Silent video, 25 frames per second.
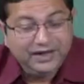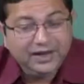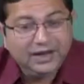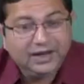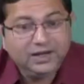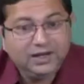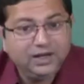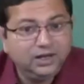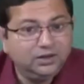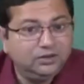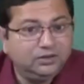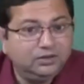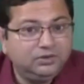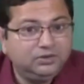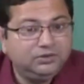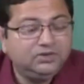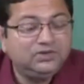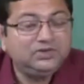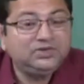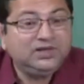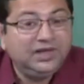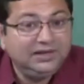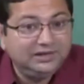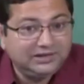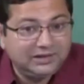fairly
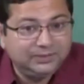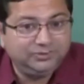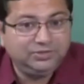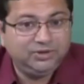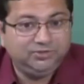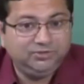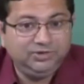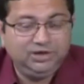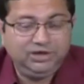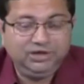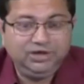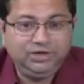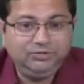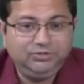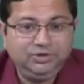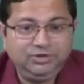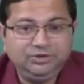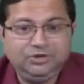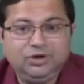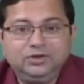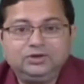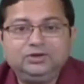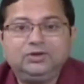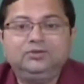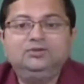good stealth capability
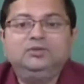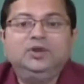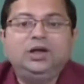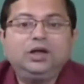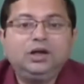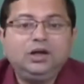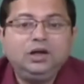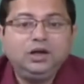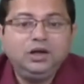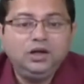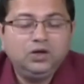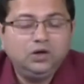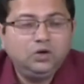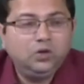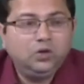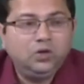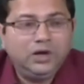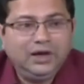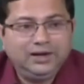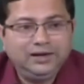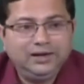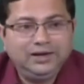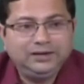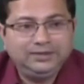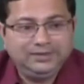because of the
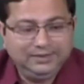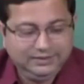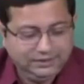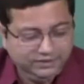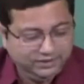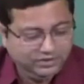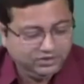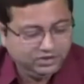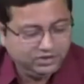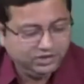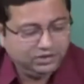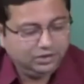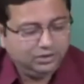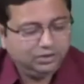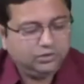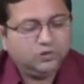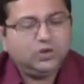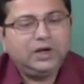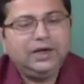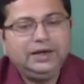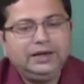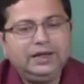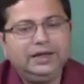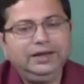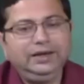low I R signature
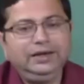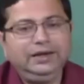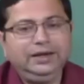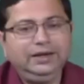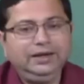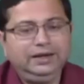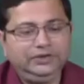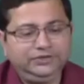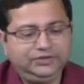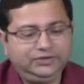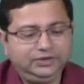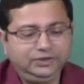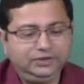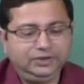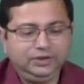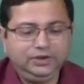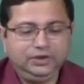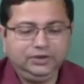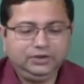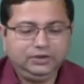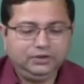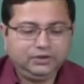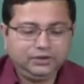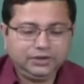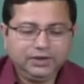or low I R radiation.
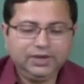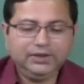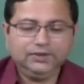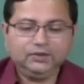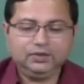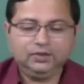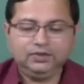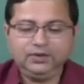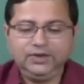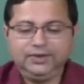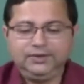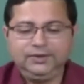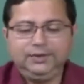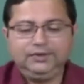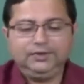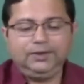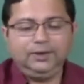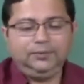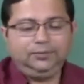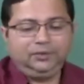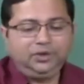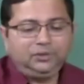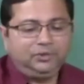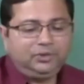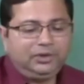Okay. So, this
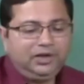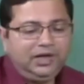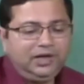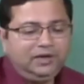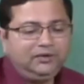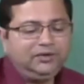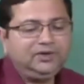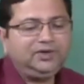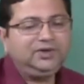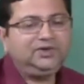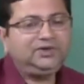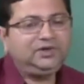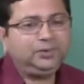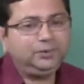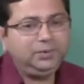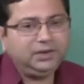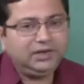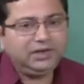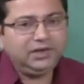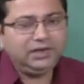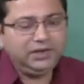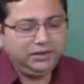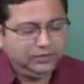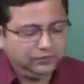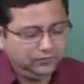is a propellant which is
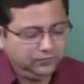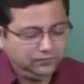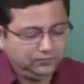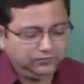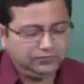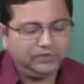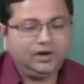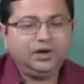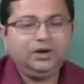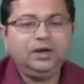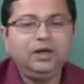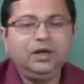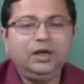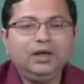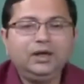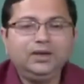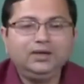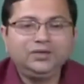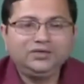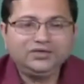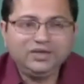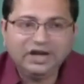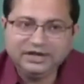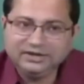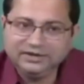typically used for
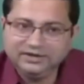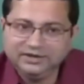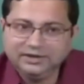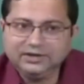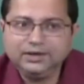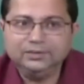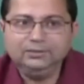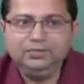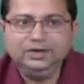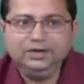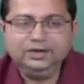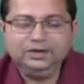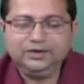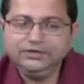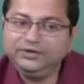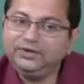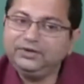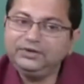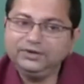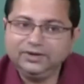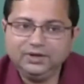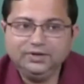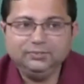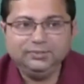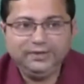strategic
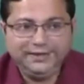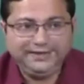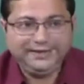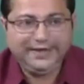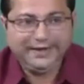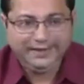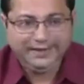applications in